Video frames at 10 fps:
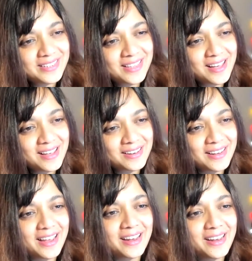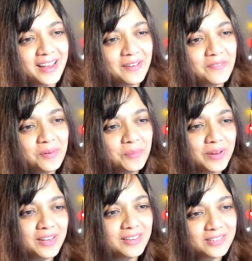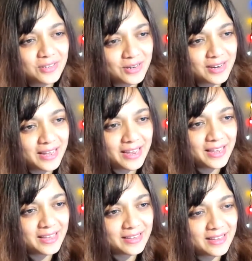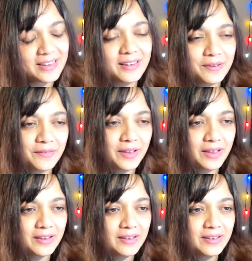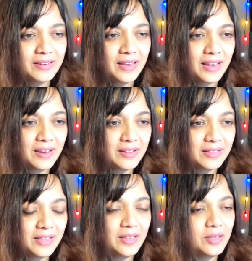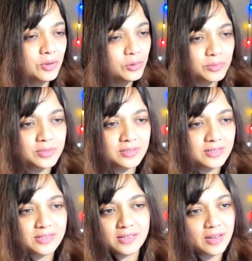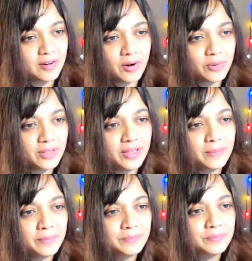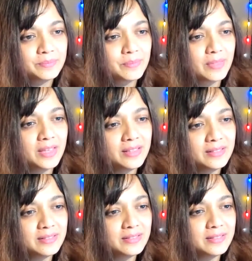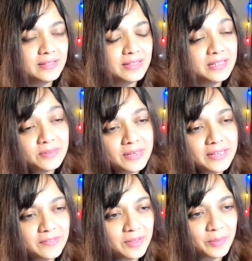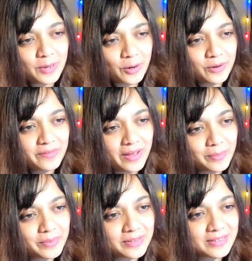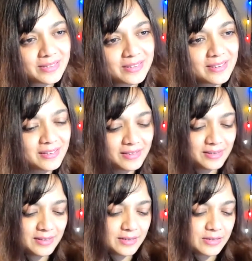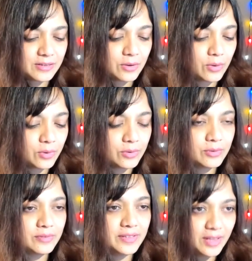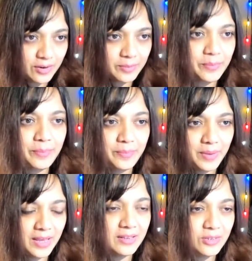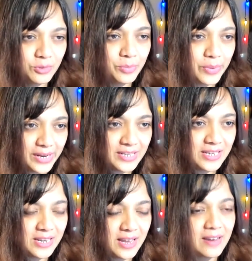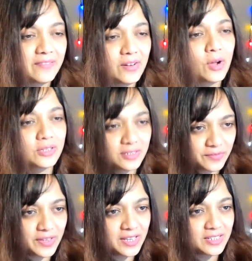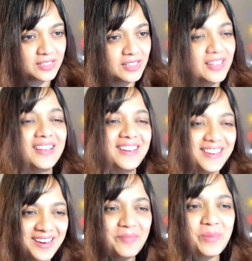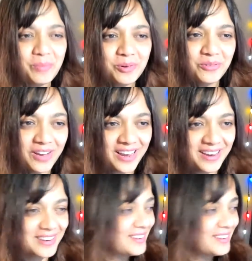that, and everybody should like and love the humans around them, and this will give them a lot of happiness. So, without being too preachy and philosophical, let me move ahead.